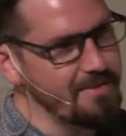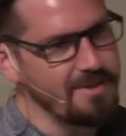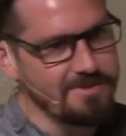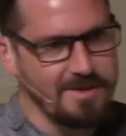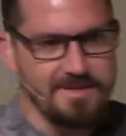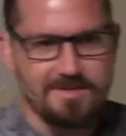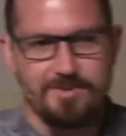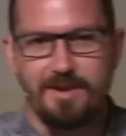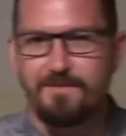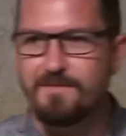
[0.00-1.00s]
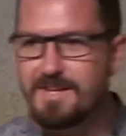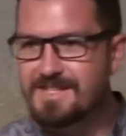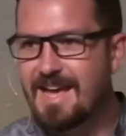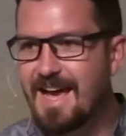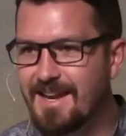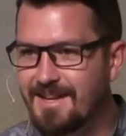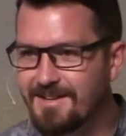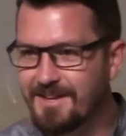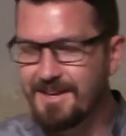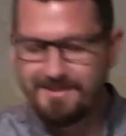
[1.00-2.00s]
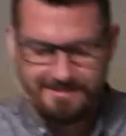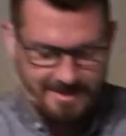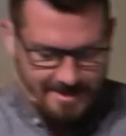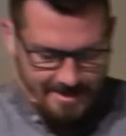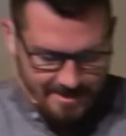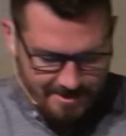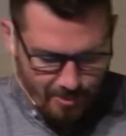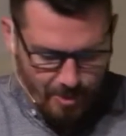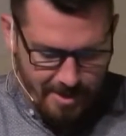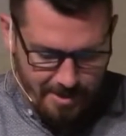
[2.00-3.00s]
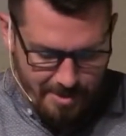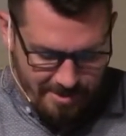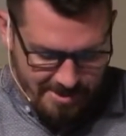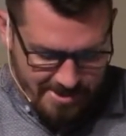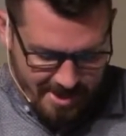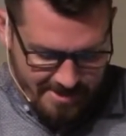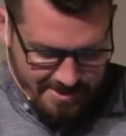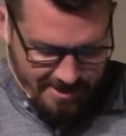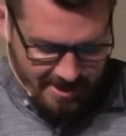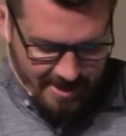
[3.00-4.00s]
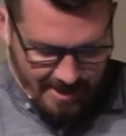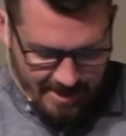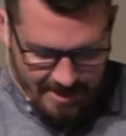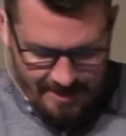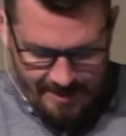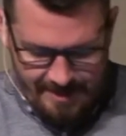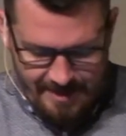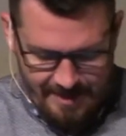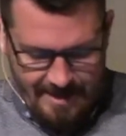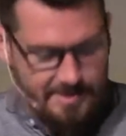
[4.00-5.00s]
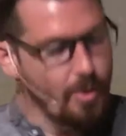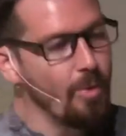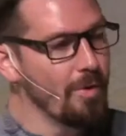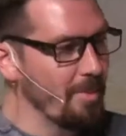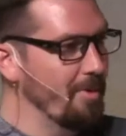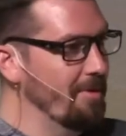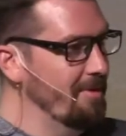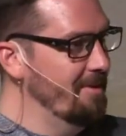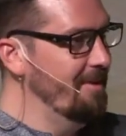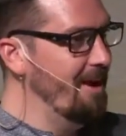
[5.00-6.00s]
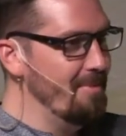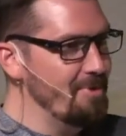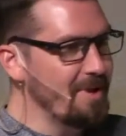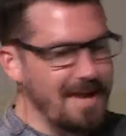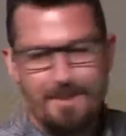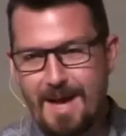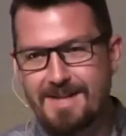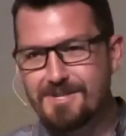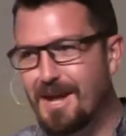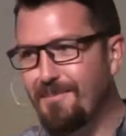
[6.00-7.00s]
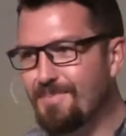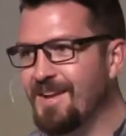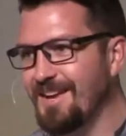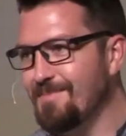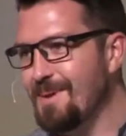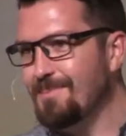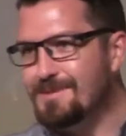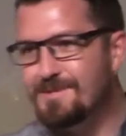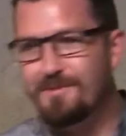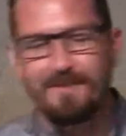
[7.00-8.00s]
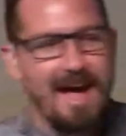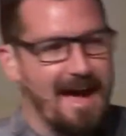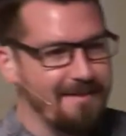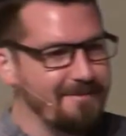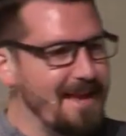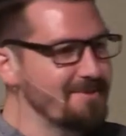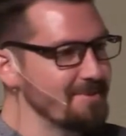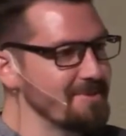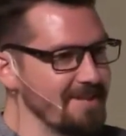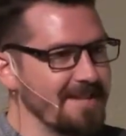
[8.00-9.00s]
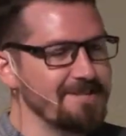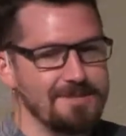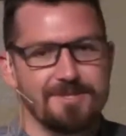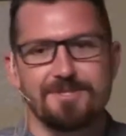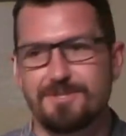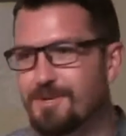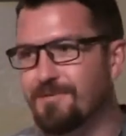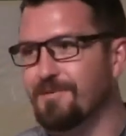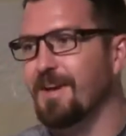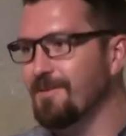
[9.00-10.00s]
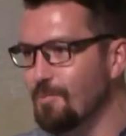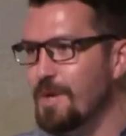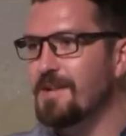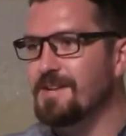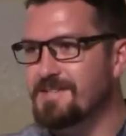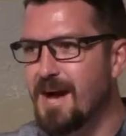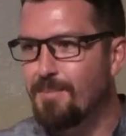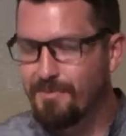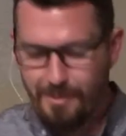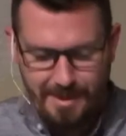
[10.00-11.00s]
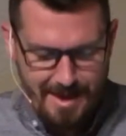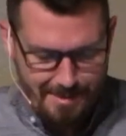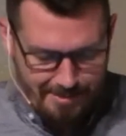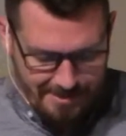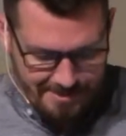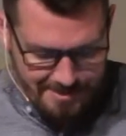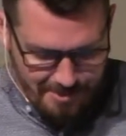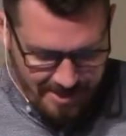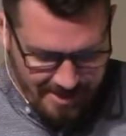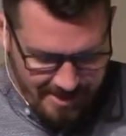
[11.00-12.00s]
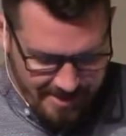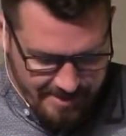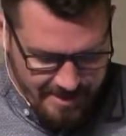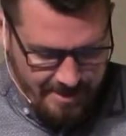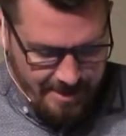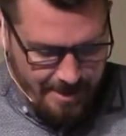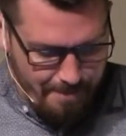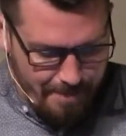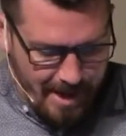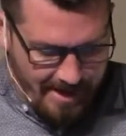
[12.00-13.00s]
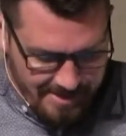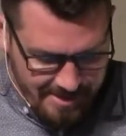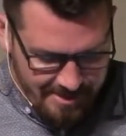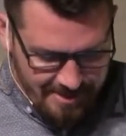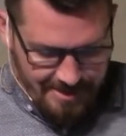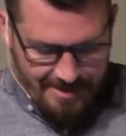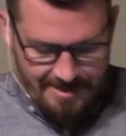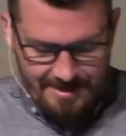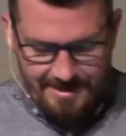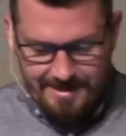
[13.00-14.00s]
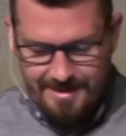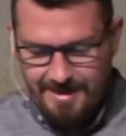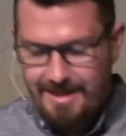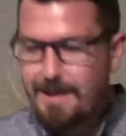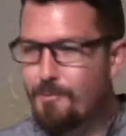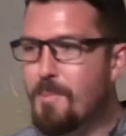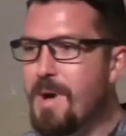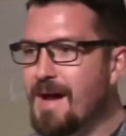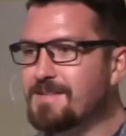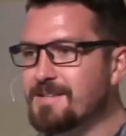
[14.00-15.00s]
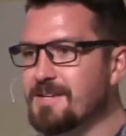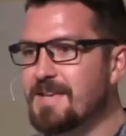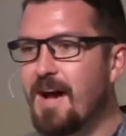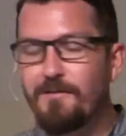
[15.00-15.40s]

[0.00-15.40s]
and then trying to strike flint at it, like the 1 in a million chance you're going to hit it. It's horrible. You can't imagine how people survive. Natural selection should have weeded us out before we came up with those stupid ideas. But it reminds us how